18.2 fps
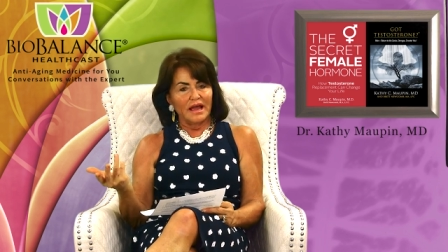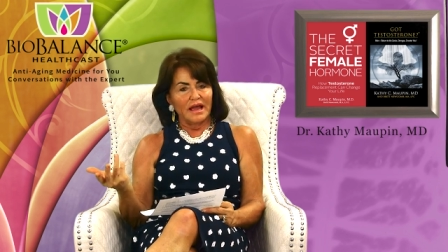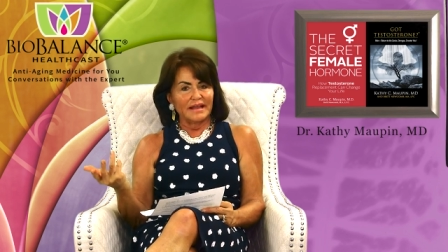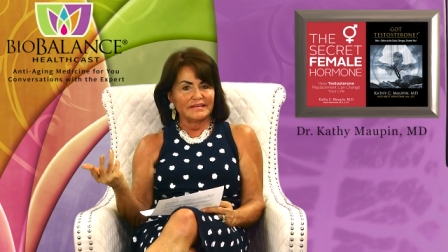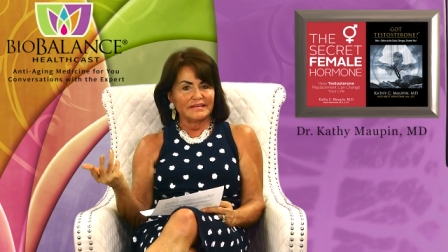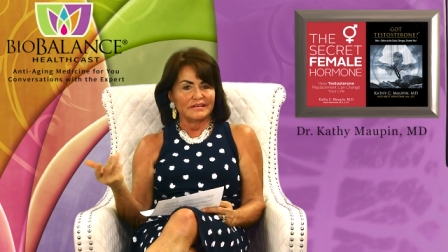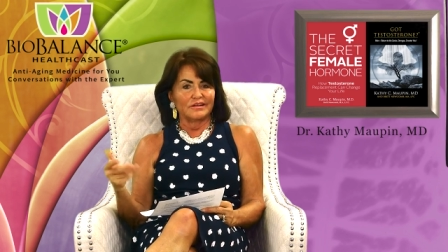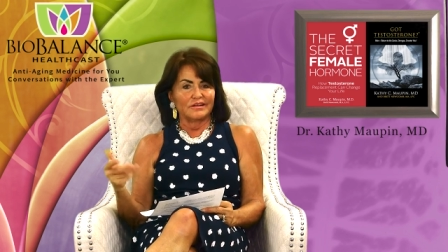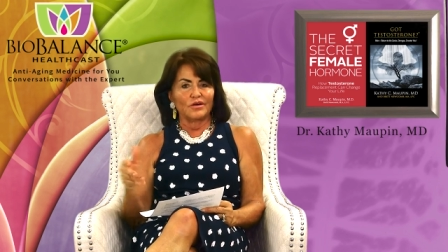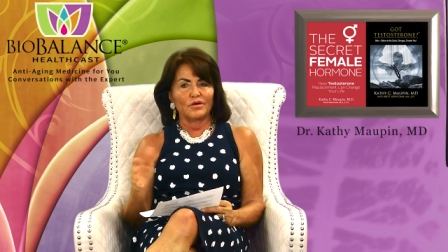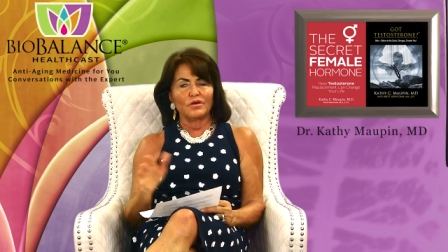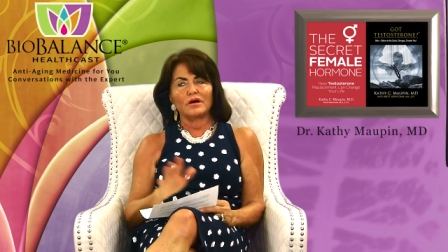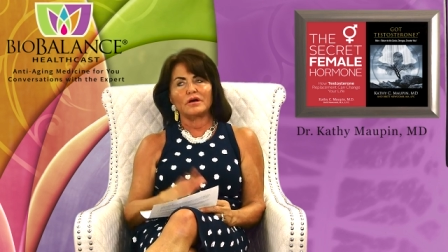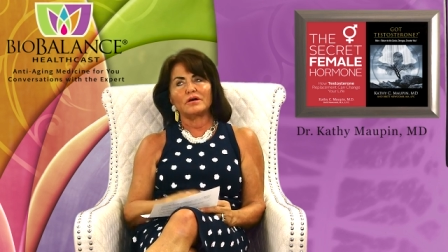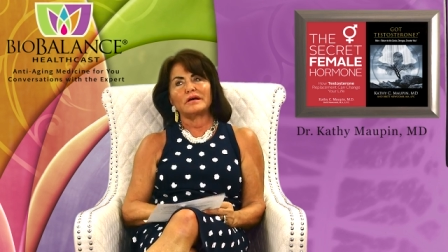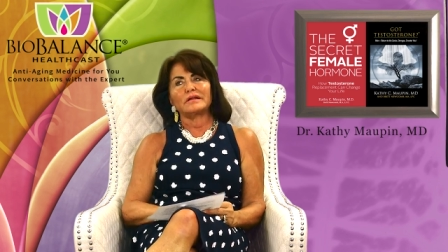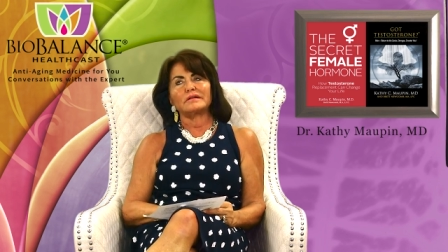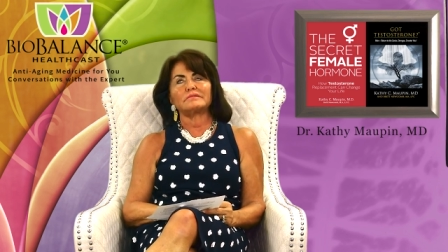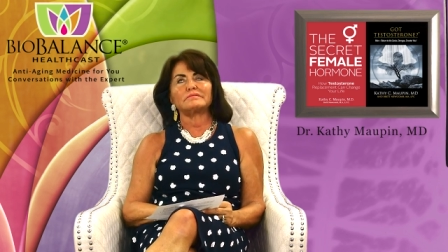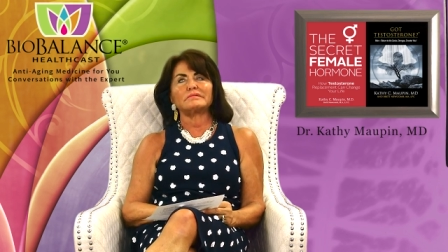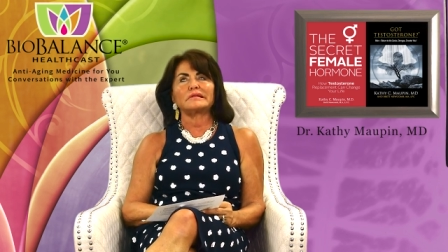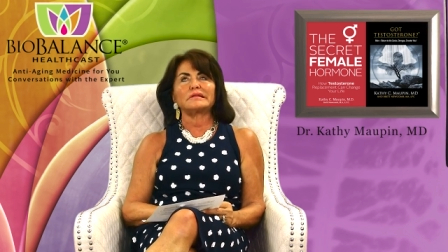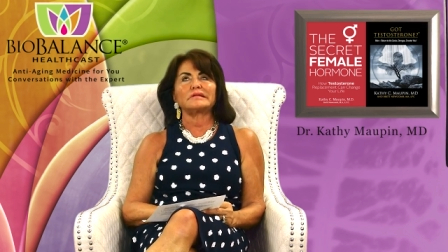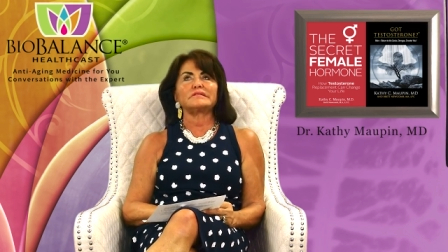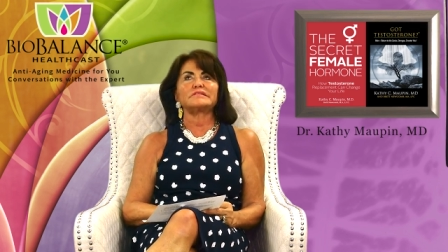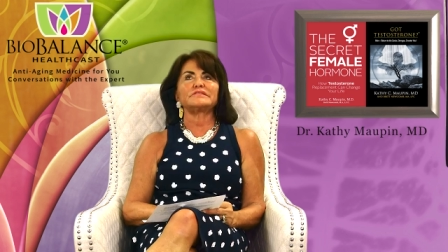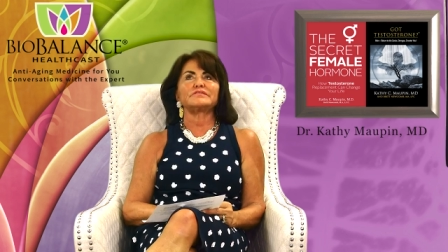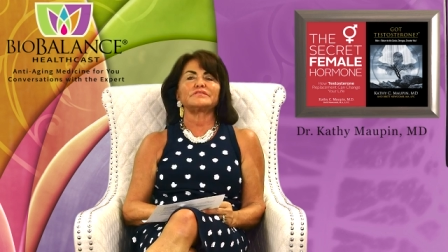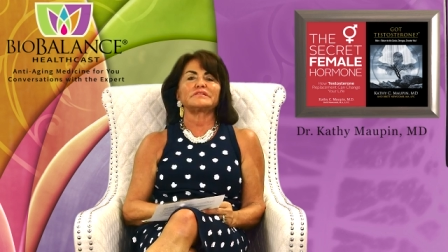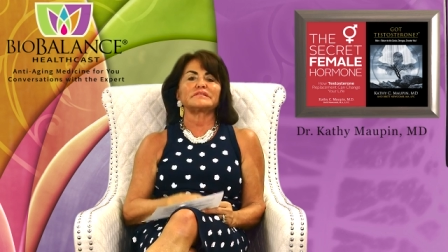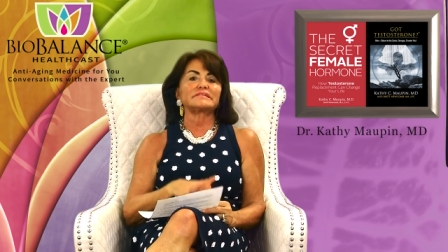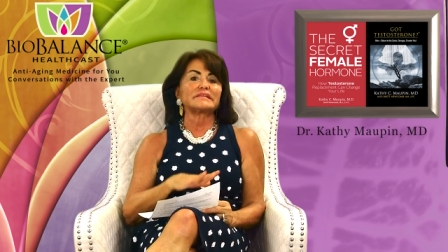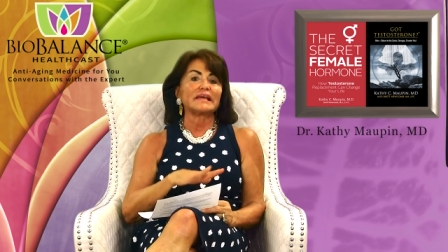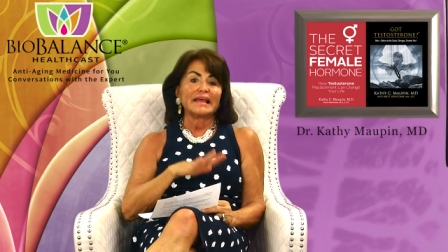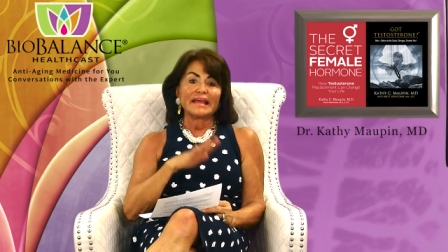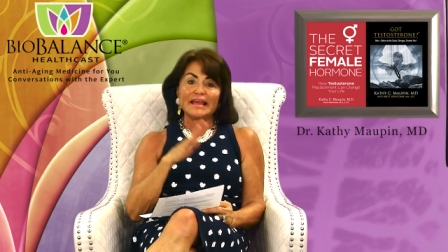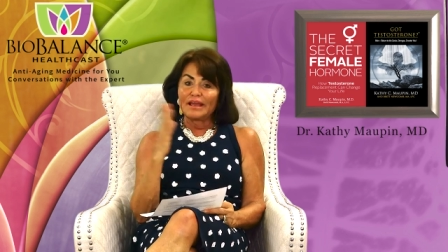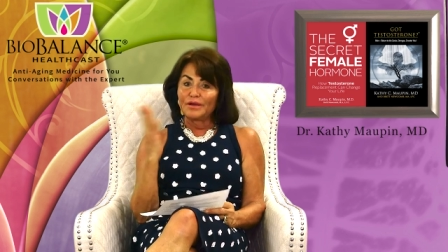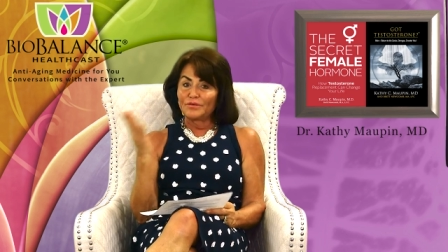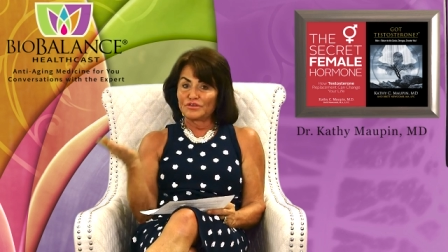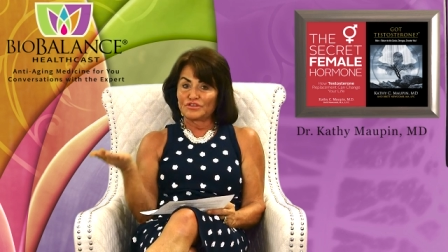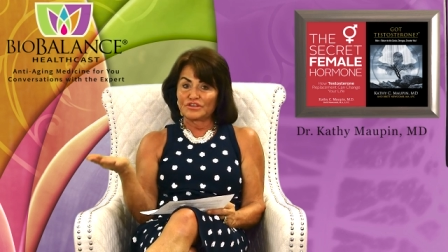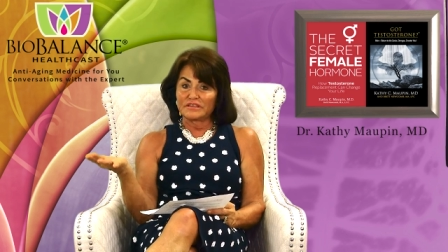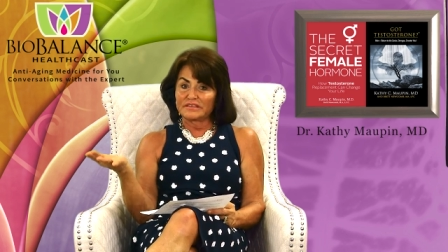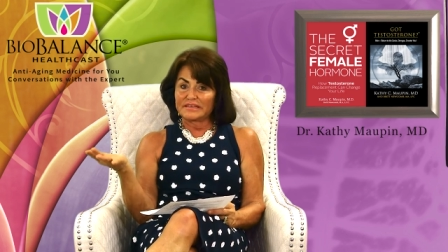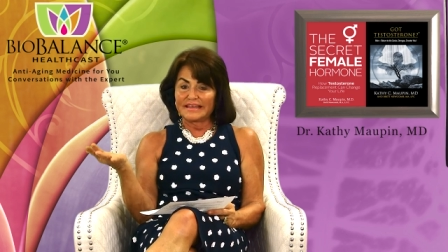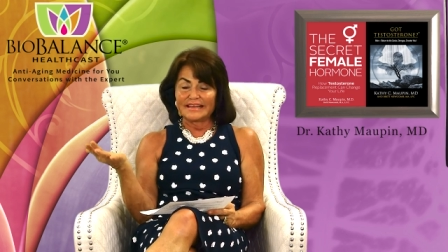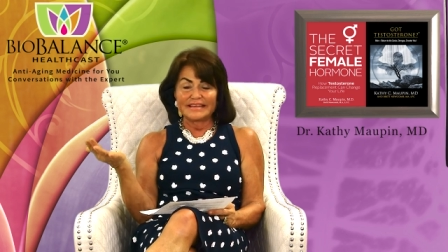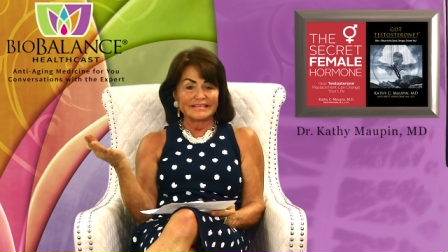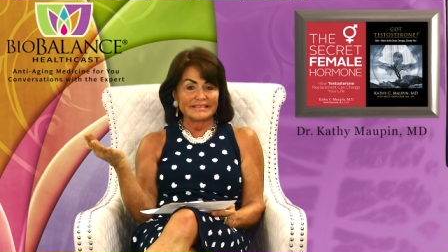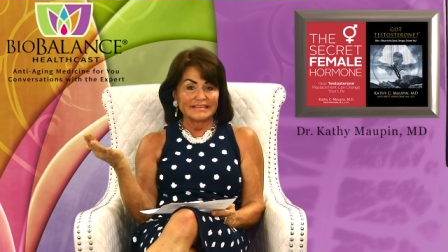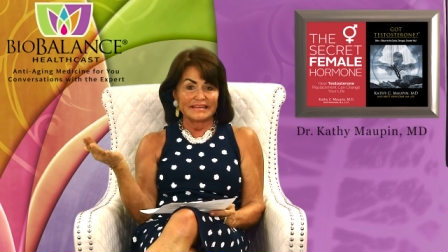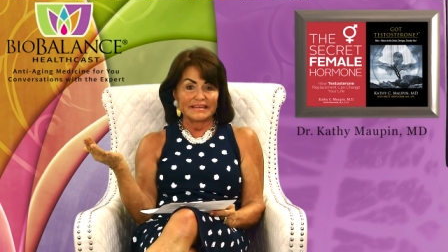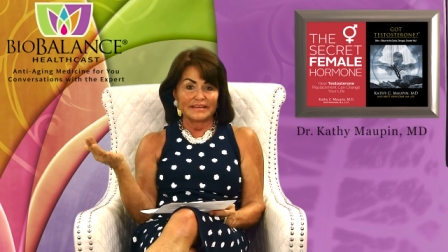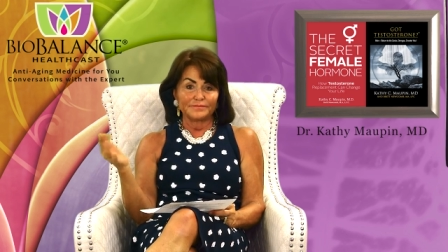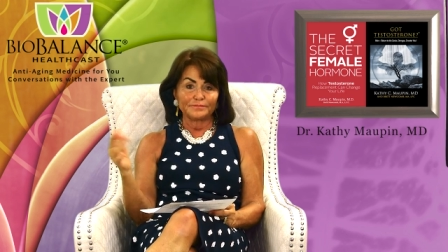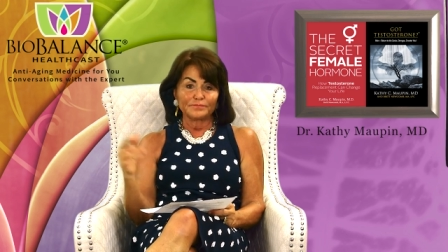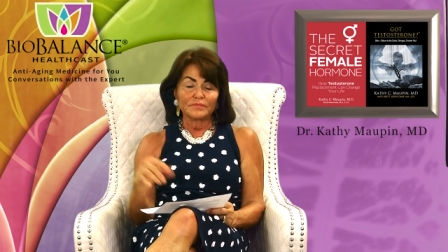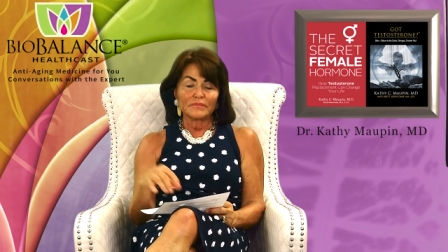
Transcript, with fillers: I didn't go, oh, I don't want to do this. It was just easy.